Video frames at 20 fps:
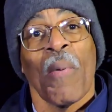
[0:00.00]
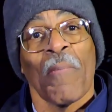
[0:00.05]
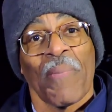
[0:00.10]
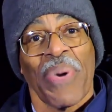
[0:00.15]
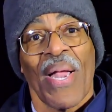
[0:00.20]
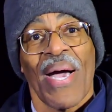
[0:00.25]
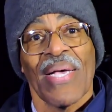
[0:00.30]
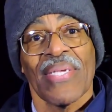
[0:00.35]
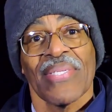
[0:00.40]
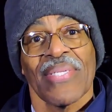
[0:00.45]

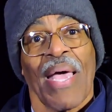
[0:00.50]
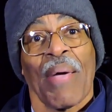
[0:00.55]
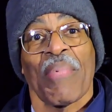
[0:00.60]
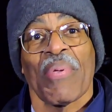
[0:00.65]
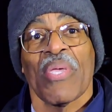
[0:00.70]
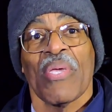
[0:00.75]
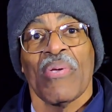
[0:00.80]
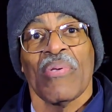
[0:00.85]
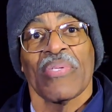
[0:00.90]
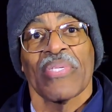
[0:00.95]
Plus, I'm
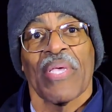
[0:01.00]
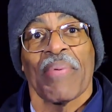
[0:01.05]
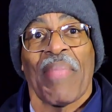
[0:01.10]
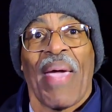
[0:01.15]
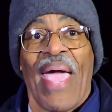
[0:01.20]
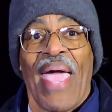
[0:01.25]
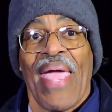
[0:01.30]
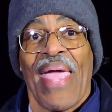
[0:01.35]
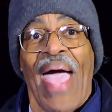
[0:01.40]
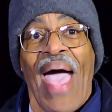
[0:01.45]
going to use some
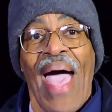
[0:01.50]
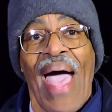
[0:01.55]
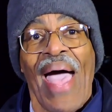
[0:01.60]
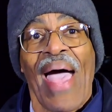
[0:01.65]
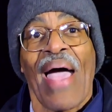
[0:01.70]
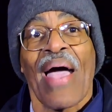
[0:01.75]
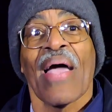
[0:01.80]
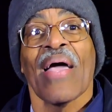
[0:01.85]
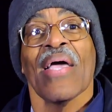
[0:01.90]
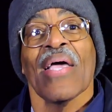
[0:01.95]

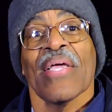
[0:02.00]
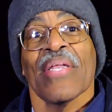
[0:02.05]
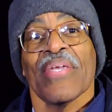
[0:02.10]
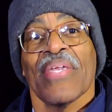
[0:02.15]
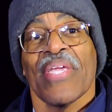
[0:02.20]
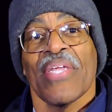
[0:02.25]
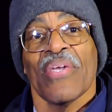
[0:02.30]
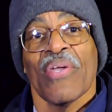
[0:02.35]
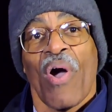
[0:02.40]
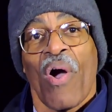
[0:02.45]
AI
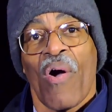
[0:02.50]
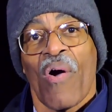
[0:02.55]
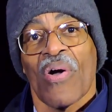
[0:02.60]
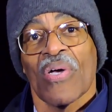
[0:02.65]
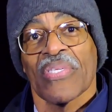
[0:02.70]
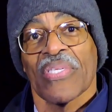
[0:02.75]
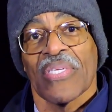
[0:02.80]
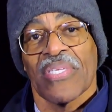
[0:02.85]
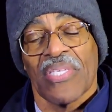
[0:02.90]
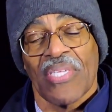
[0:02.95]

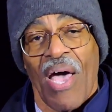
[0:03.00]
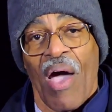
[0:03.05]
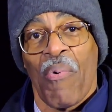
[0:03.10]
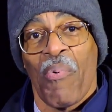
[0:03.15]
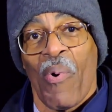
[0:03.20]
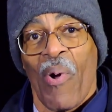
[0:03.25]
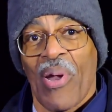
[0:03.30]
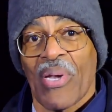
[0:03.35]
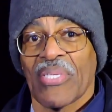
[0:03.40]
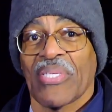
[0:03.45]
denoise
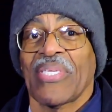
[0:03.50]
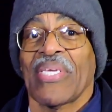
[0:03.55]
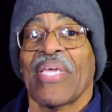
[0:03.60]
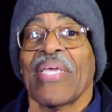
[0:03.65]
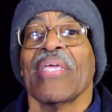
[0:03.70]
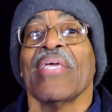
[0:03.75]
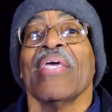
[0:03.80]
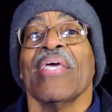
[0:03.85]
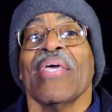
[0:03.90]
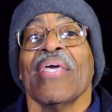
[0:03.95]
software to
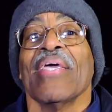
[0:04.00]
see